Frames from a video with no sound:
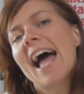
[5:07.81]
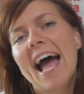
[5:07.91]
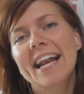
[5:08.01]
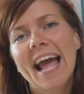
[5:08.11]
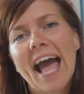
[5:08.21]

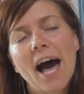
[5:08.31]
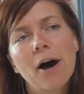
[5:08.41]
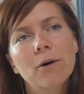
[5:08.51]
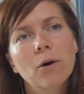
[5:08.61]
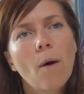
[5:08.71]
and
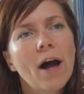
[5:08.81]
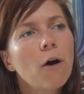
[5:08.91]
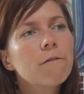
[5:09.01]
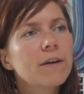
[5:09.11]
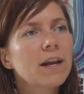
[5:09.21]
how quite
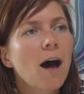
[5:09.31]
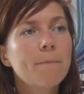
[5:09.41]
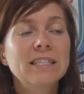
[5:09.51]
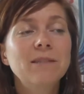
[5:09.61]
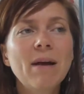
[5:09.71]
often our
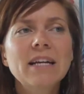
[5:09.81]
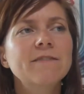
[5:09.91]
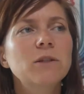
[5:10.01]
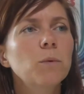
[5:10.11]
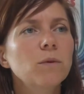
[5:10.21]
perspective
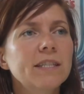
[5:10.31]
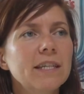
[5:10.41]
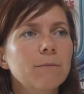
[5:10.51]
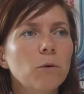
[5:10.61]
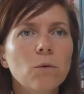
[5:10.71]
towards
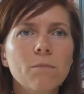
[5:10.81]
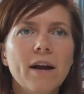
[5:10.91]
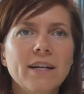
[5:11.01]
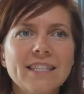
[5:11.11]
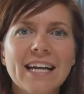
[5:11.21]
them
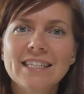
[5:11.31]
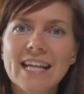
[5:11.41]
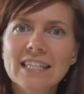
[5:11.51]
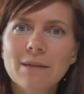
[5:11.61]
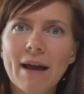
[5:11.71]
almost
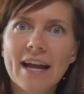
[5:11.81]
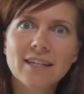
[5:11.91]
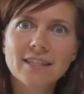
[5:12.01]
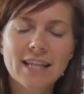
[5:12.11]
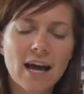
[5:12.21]

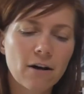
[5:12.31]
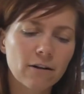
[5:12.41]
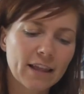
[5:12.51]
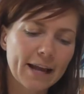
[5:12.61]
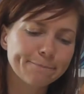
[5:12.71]
exacerbates that whole
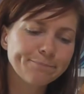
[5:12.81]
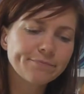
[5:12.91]
thing.